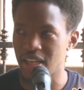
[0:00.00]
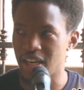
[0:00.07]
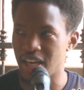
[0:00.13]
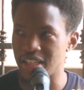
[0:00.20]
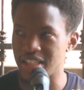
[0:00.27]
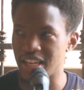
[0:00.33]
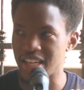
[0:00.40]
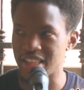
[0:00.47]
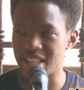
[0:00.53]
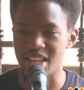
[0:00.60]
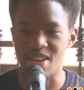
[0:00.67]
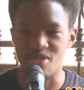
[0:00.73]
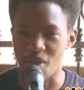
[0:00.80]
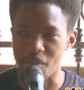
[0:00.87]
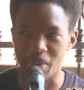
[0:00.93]
and, and the
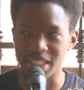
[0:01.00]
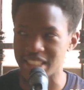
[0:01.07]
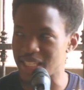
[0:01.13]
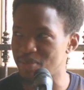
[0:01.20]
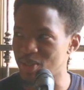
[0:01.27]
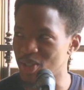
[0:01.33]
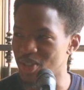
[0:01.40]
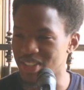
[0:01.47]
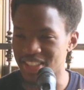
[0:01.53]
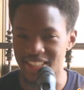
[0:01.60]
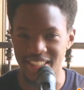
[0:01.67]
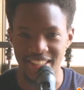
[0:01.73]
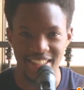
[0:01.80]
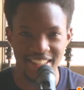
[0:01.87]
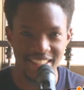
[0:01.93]
evil
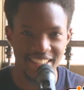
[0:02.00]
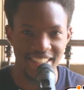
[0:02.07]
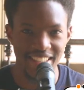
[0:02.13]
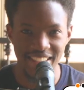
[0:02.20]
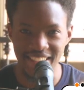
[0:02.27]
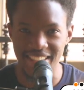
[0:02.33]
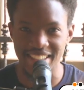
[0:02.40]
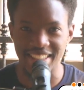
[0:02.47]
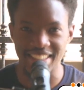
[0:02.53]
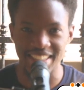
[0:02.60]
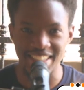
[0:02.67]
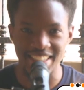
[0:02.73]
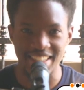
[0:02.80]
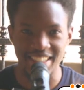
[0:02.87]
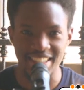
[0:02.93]
perceptions. Huh?
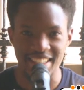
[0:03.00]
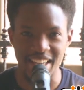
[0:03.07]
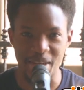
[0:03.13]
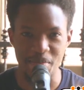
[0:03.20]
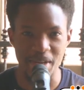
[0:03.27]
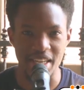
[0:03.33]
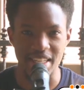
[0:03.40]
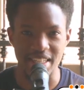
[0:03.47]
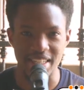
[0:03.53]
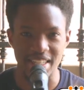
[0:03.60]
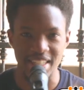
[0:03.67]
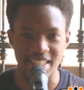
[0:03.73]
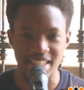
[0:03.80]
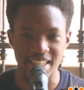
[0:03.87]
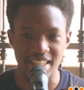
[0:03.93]
Amen.
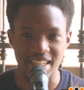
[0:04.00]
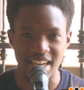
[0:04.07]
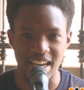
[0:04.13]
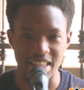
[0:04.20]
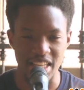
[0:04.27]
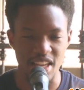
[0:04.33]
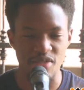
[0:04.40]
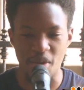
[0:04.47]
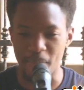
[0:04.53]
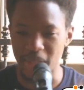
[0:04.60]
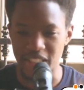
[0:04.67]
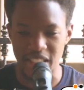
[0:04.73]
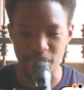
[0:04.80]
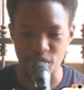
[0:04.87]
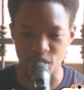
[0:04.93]
And the evil
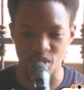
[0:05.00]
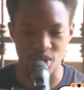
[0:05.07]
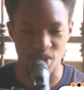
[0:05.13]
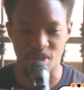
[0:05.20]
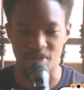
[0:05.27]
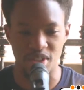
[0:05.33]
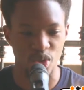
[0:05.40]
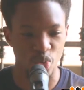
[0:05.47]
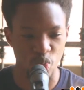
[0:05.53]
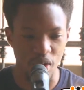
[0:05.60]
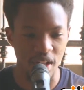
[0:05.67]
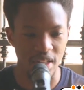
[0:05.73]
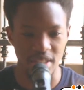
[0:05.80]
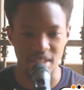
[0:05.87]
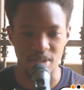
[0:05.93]
perceptions of this
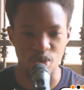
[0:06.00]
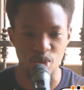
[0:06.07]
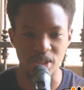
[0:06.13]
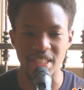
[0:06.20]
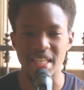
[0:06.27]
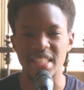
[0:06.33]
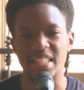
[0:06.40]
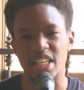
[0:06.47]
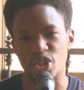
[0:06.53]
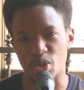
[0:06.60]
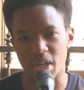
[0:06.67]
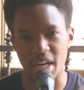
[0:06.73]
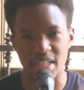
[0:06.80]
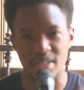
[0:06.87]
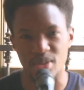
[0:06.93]
world. Who says that you
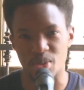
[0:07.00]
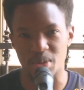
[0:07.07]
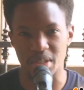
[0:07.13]
can't do